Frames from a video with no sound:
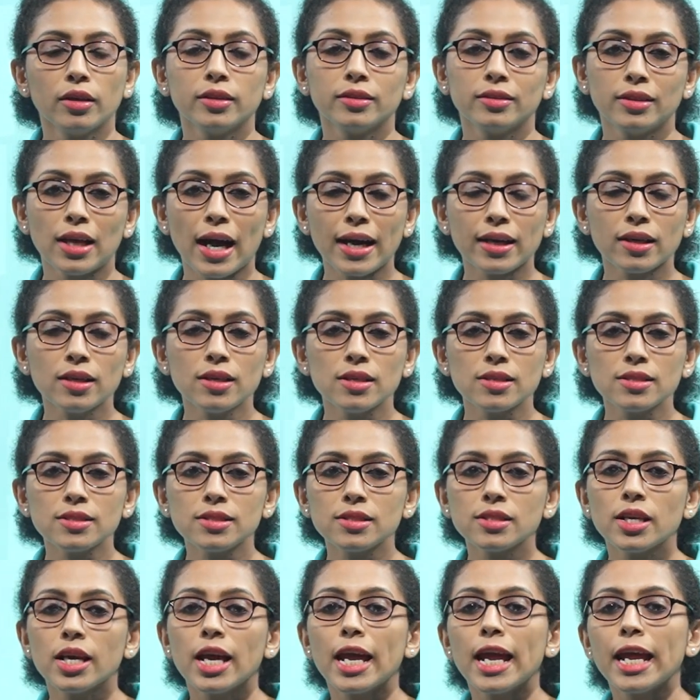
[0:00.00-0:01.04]
That
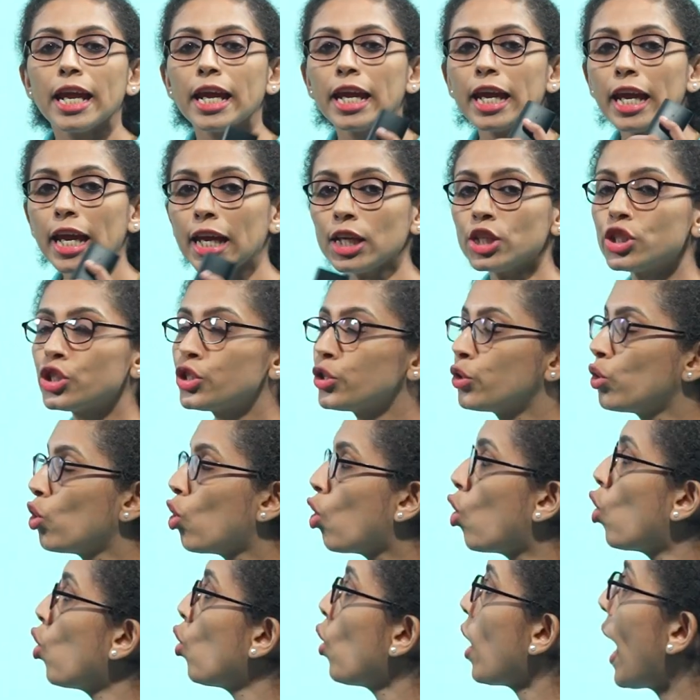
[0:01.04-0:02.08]
is, each
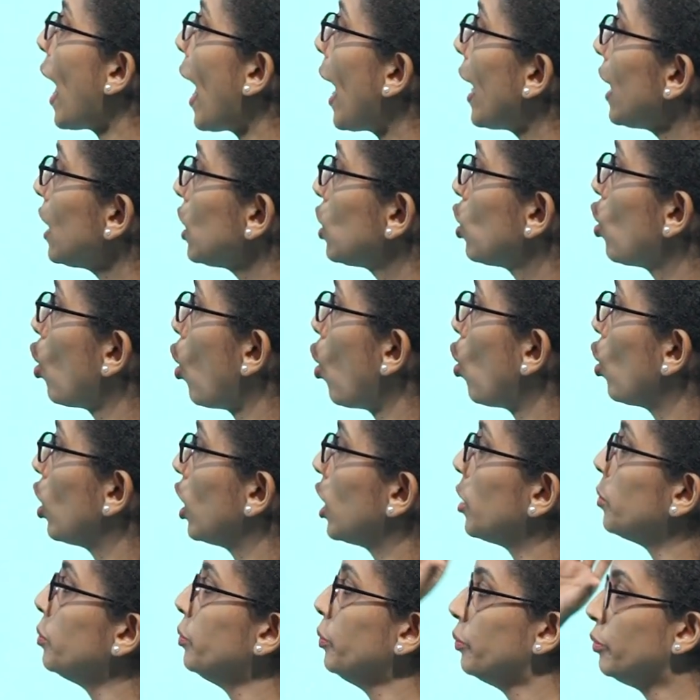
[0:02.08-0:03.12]
row and
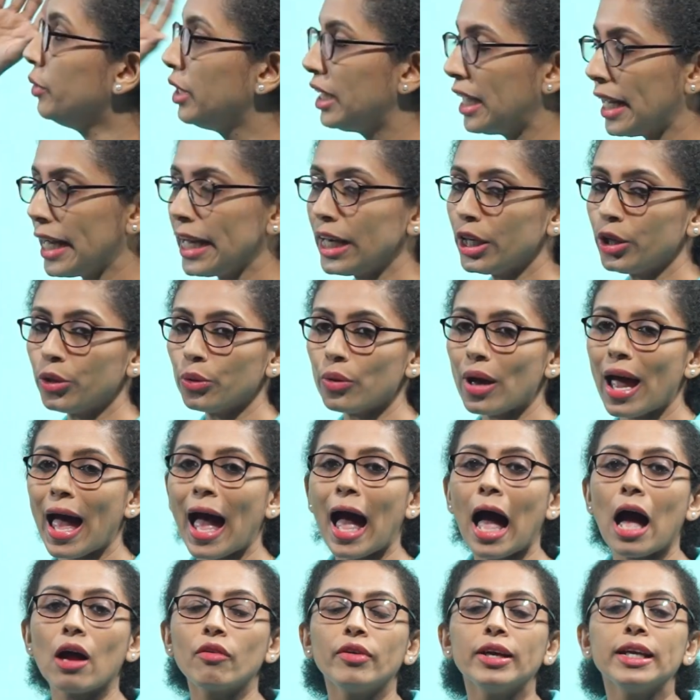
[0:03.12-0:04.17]
column need to
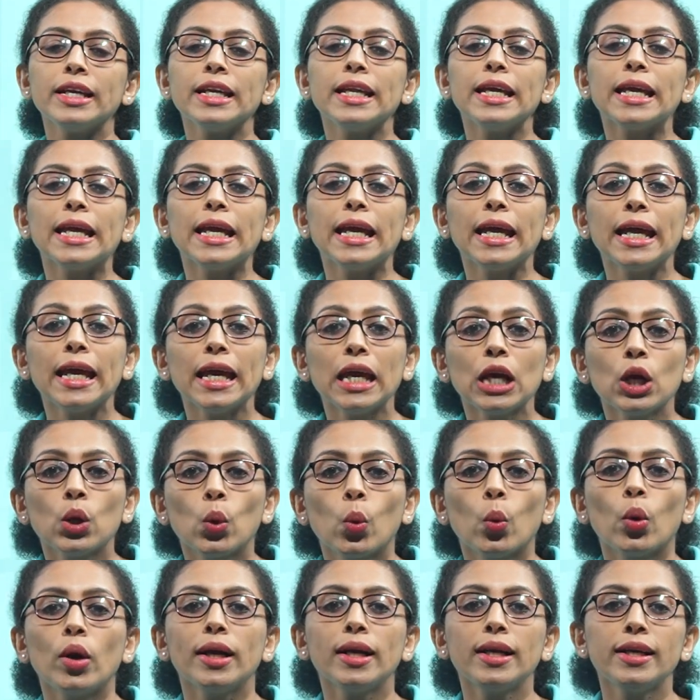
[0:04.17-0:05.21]
have an
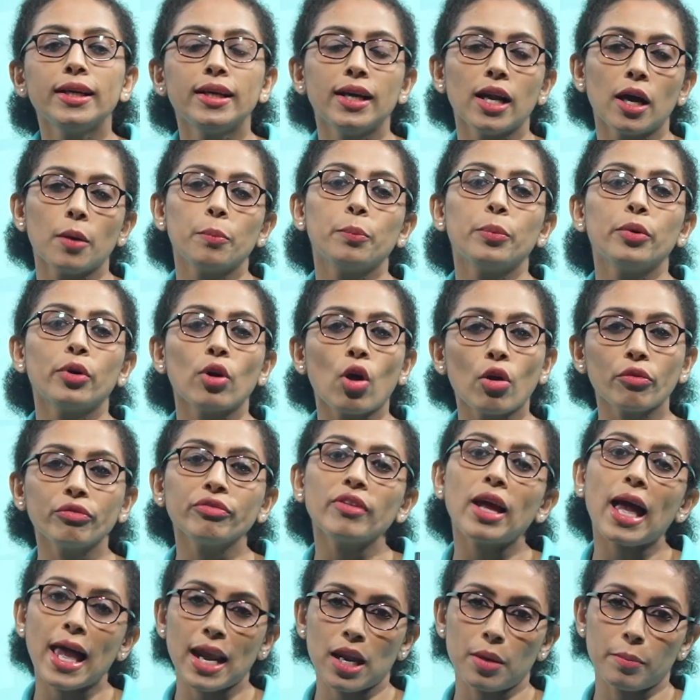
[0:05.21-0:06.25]
equal number of
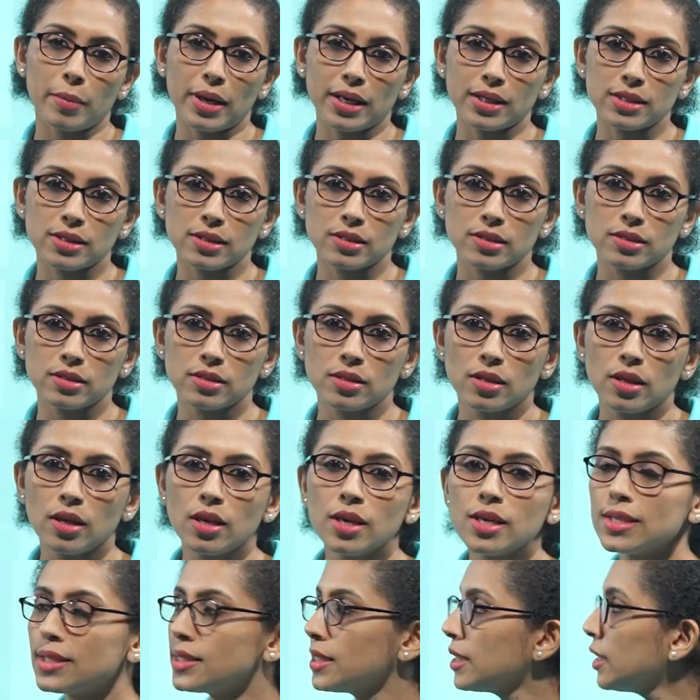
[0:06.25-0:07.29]
elements.
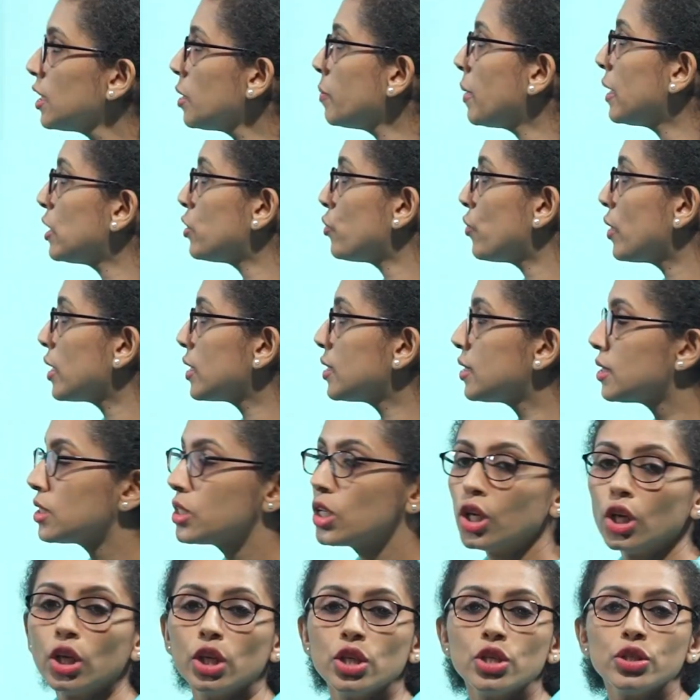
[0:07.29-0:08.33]
See the matrix
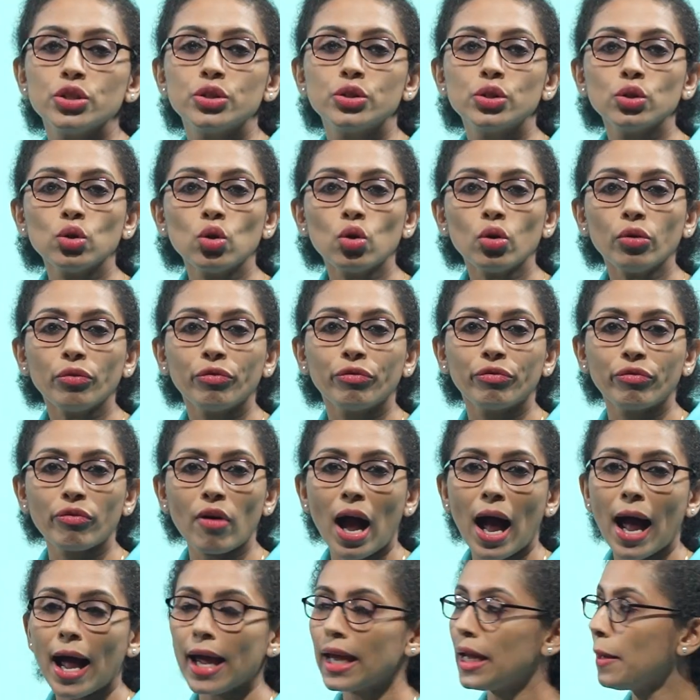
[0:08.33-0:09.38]
2,
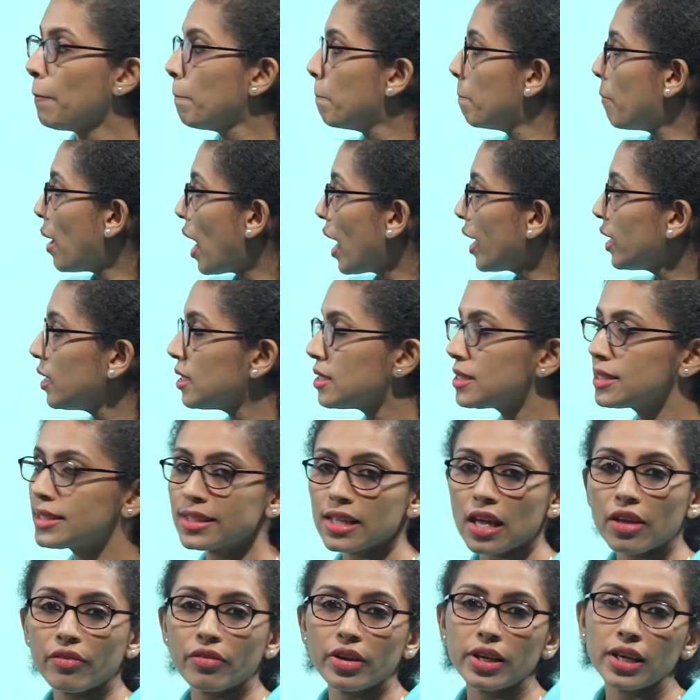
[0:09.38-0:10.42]
5, minus
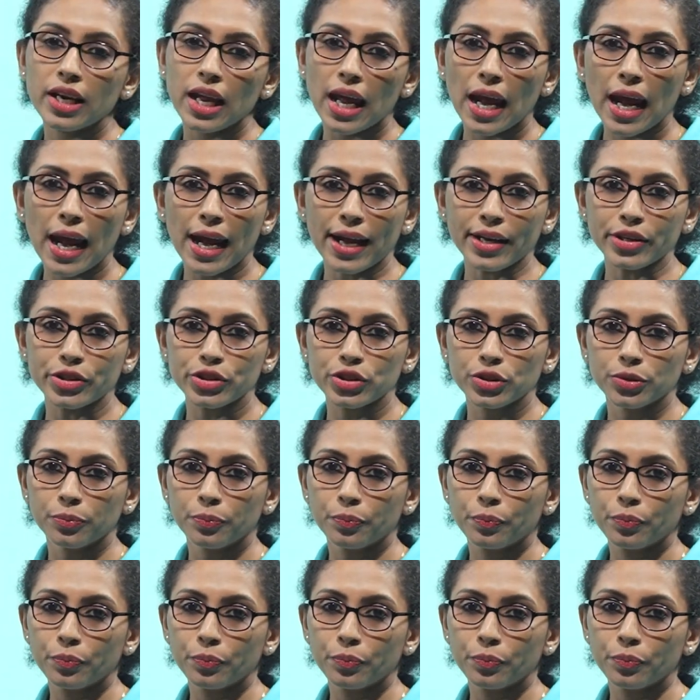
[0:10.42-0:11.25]
7, 8.